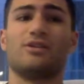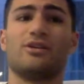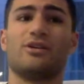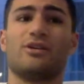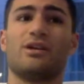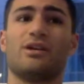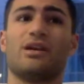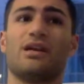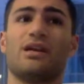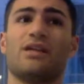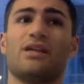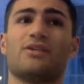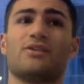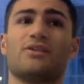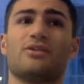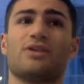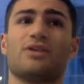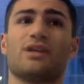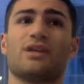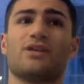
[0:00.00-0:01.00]
mean,
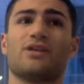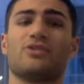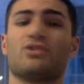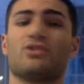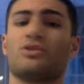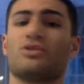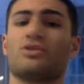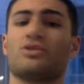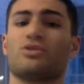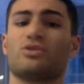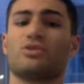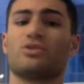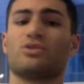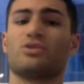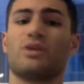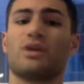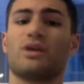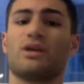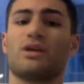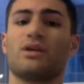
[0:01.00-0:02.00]
Inter like struggle
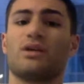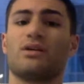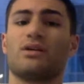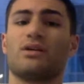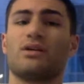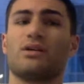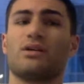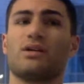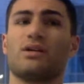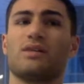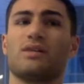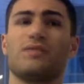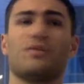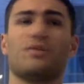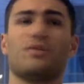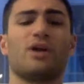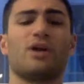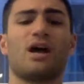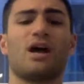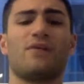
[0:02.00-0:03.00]
scoring, even though
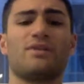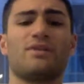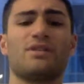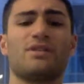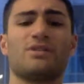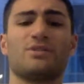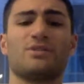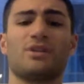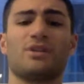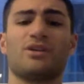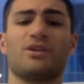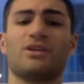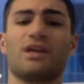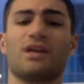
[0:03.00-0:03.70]
their offense is pretty good.